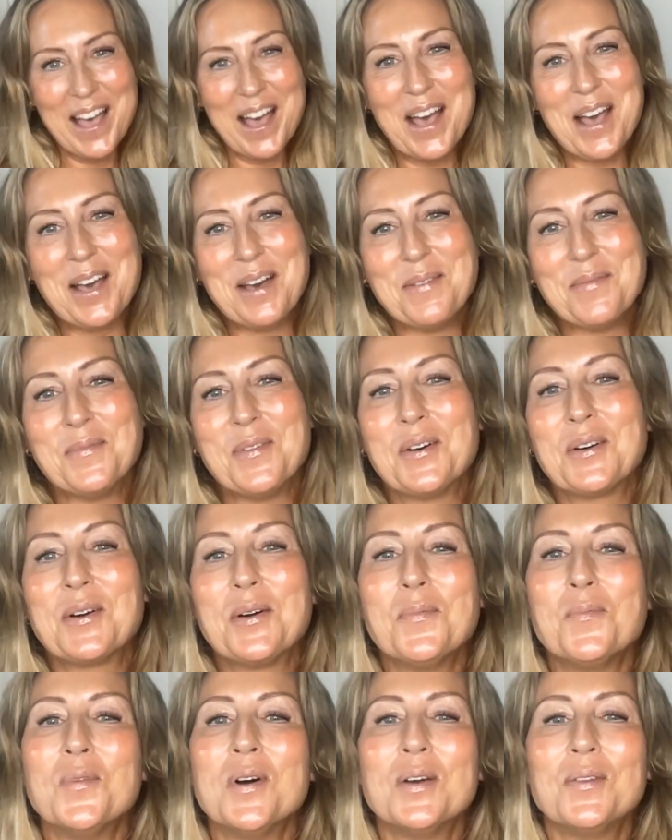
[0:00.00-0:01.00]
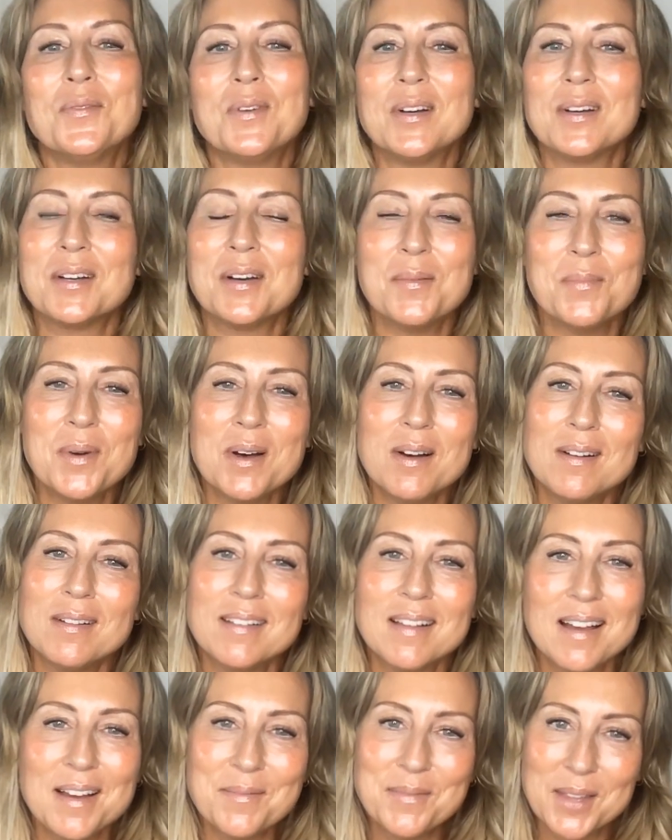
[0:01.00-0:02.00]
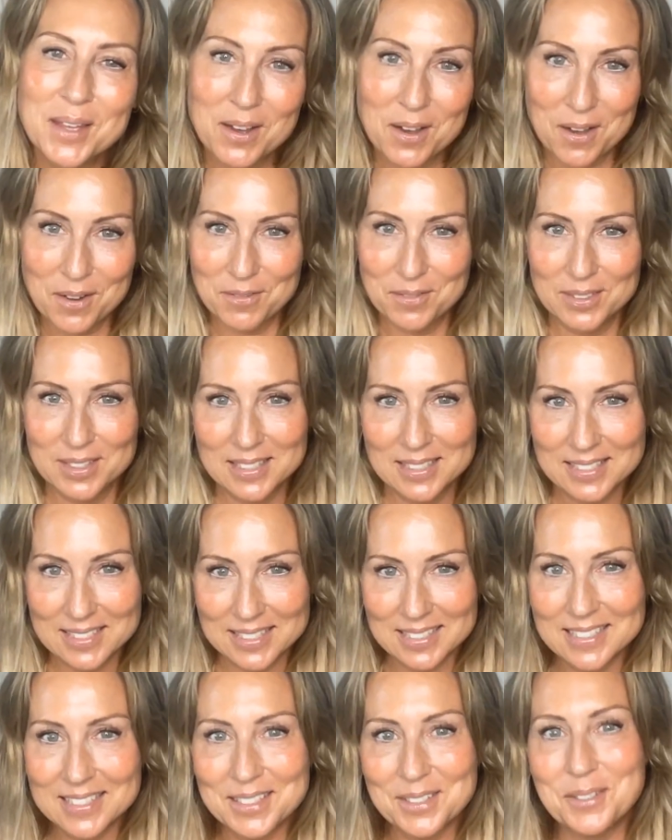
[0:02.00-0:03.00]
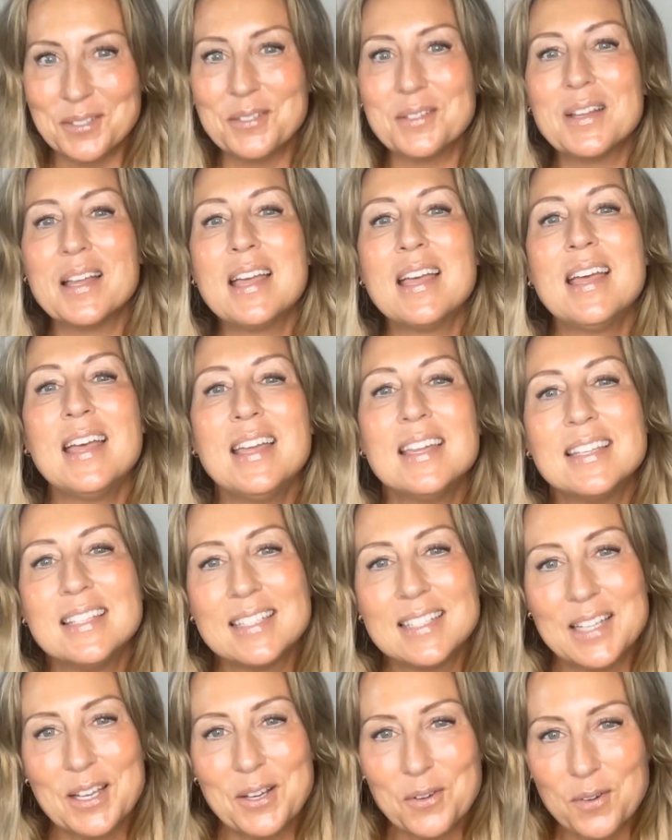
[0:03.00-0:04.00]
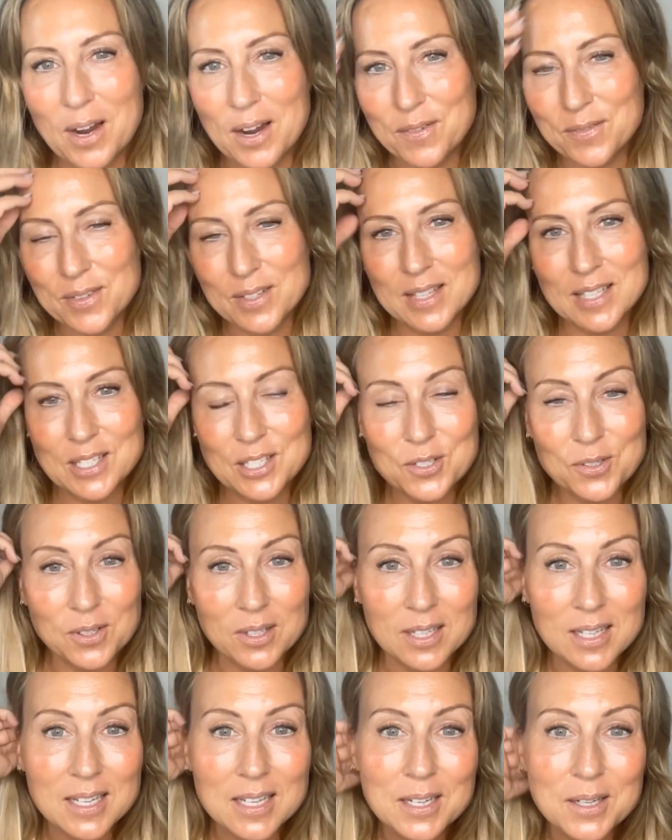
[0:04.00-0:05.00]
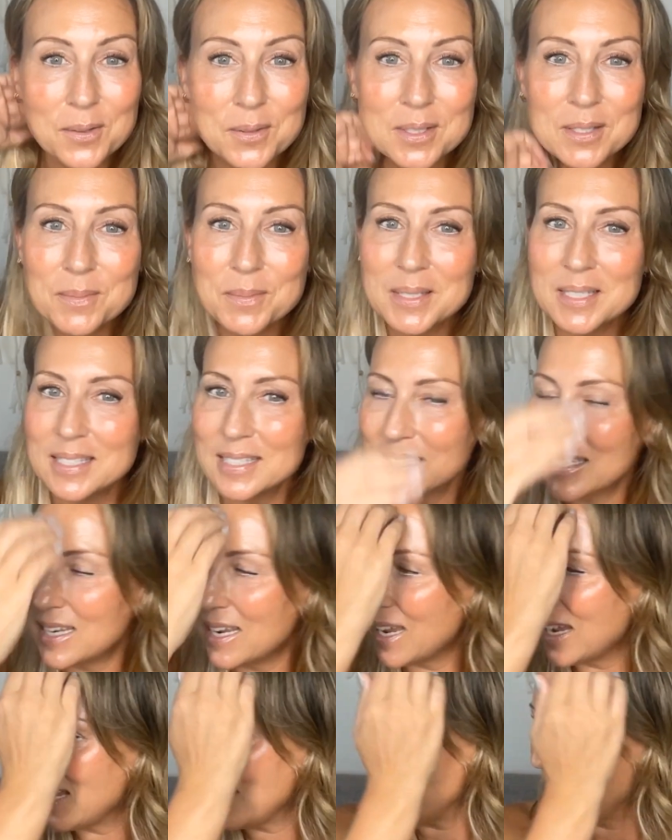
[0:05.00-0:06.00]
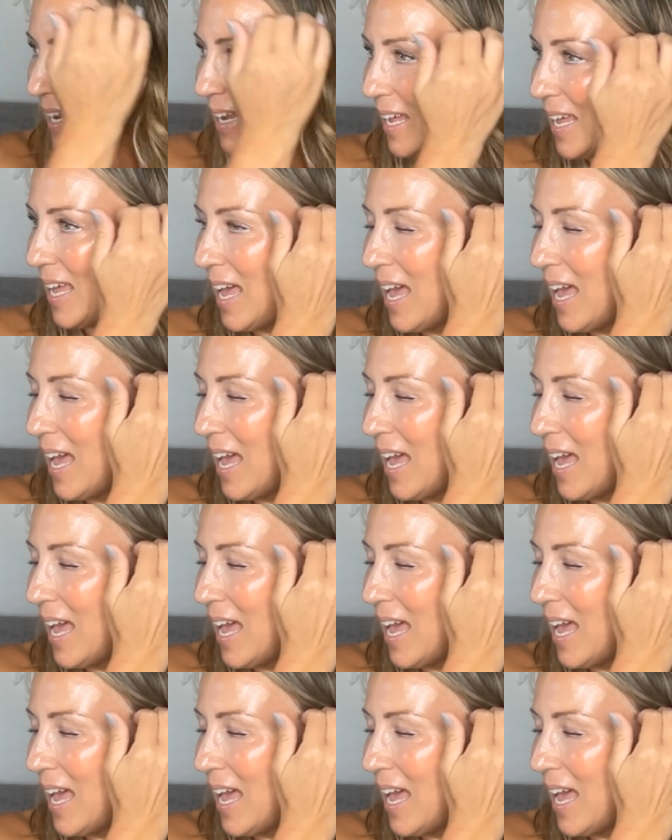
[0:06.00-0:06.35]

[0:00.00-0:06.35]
Welcome one, welcome all. I'm the convalescing soul. So grateful that you are here with me today.